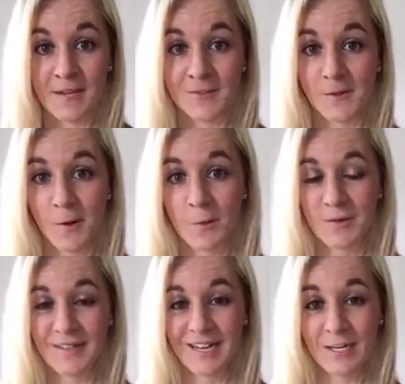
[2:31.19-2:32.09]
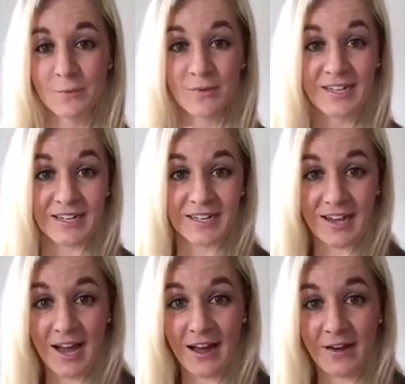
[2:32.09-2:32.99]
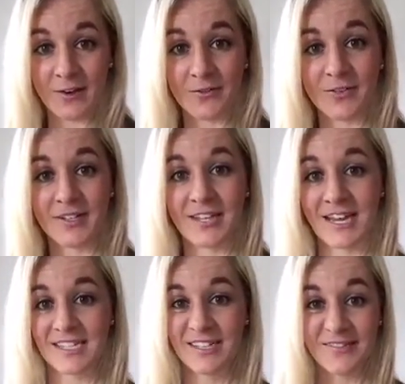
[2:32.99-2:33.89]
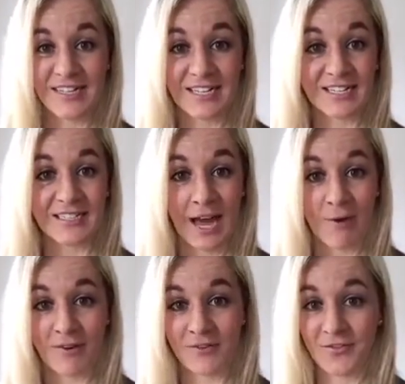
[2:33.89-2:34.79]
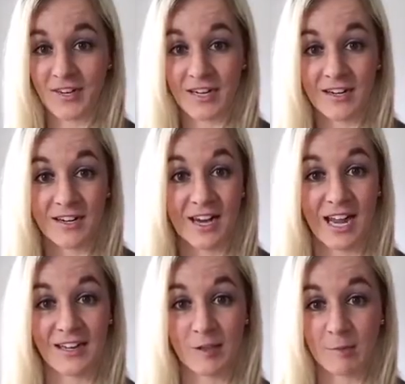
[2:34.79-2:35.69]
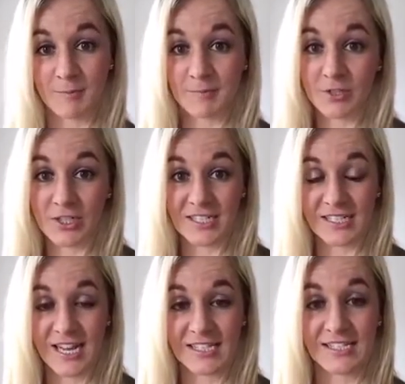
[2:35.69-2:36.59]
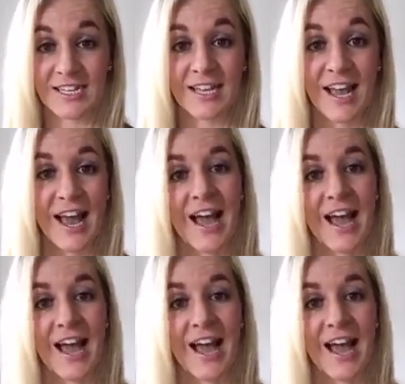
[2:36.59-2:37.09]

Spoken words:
So we're getting rid of negativity, doubt and fear and criticizing,